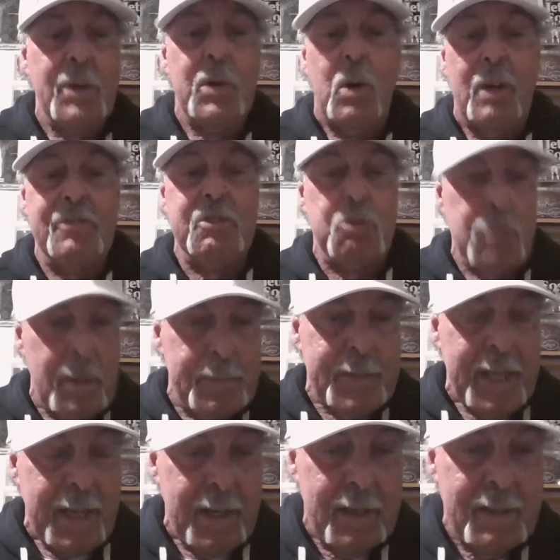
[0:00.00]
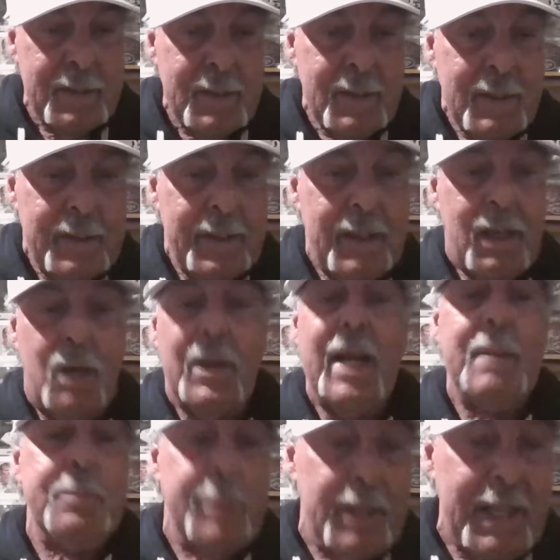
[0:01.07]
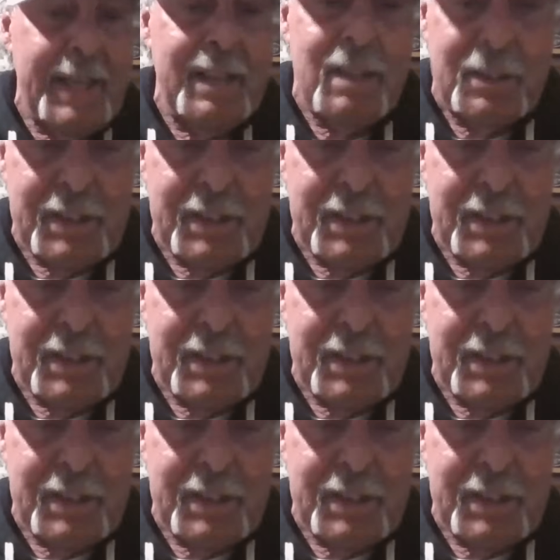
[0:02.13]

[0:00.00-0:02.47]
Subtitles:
off script here, and playing other